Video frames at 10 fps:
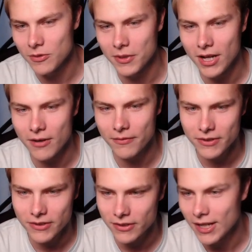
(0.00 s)
me,
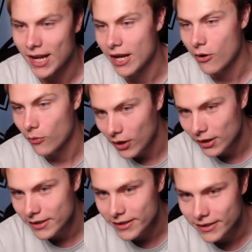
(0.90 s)
obviously high
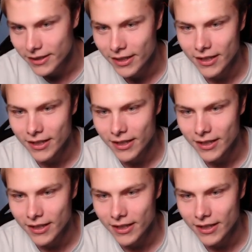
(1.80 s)
quality.